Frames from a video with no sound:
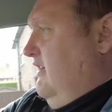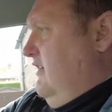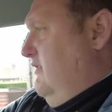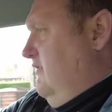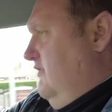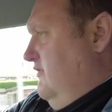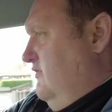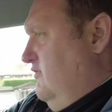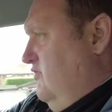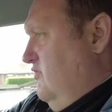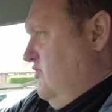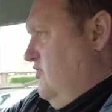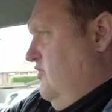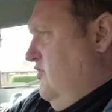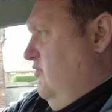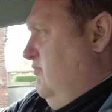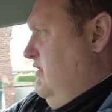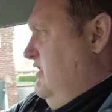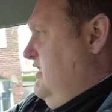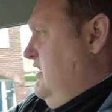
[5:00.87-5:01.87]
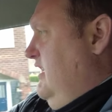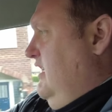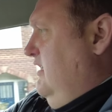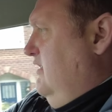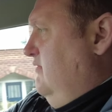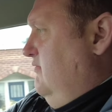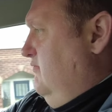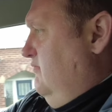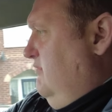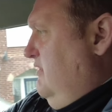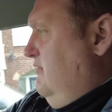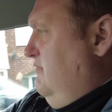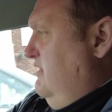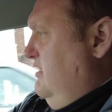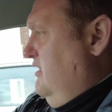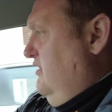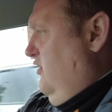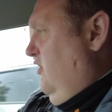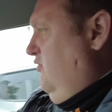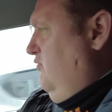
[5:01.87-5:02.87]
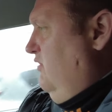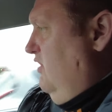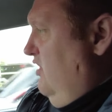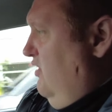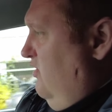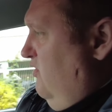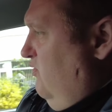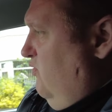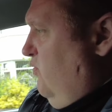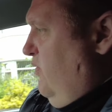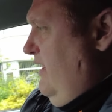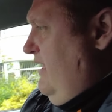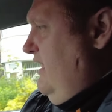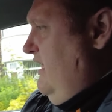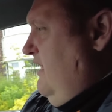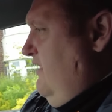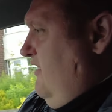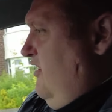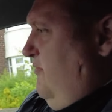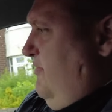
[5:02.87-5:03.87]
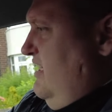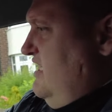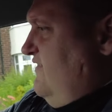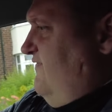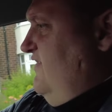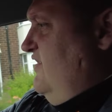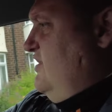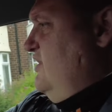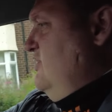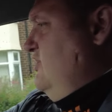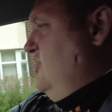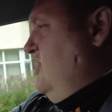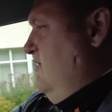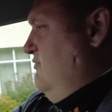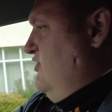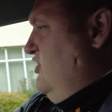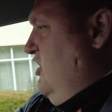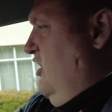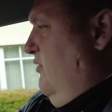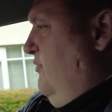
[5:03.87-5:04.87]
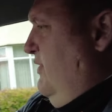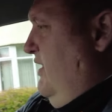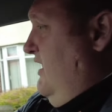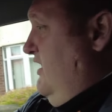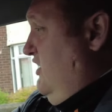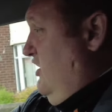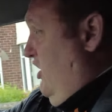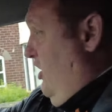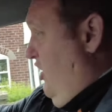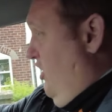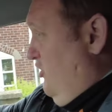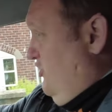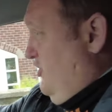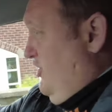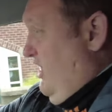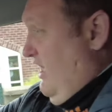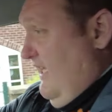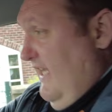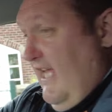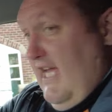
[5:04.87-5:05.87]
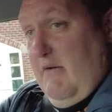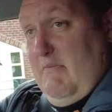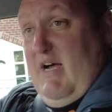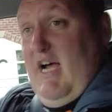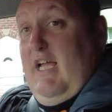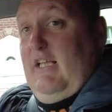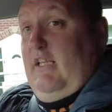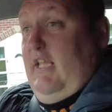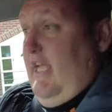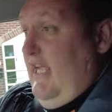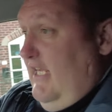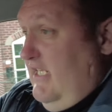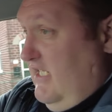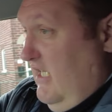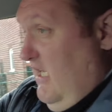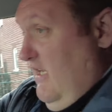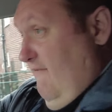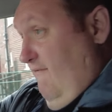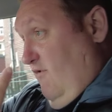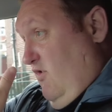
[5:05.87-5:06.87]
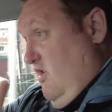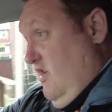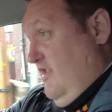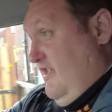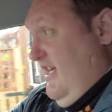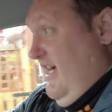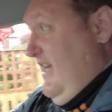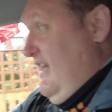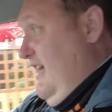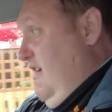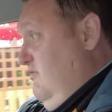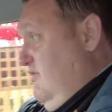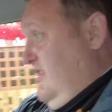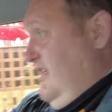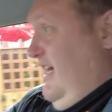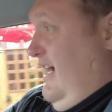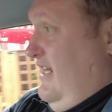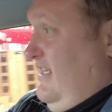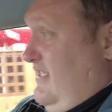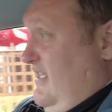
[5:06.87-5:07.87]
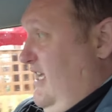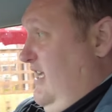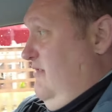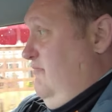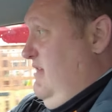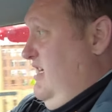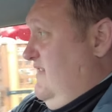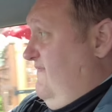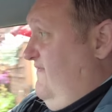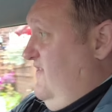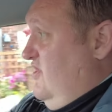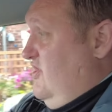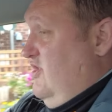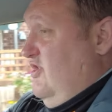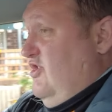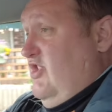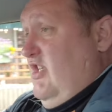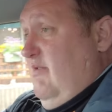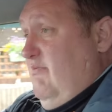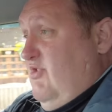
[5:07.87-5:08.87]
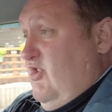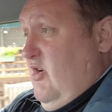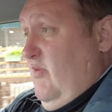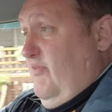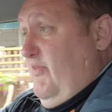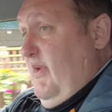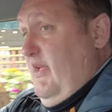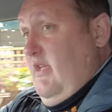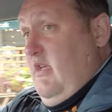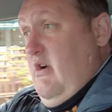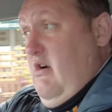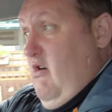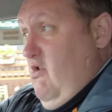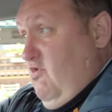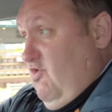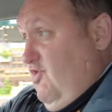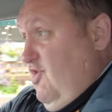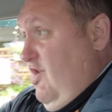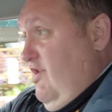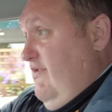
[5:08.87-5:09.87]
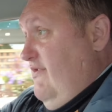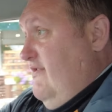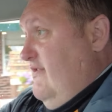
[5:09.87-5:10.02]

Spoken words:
It does look busy. Look, winner, the best fish and chip shop in Yorkshire. Yeah, mine, Leeds. Got a sign outside saying best fish and chip shop in Yorkshire.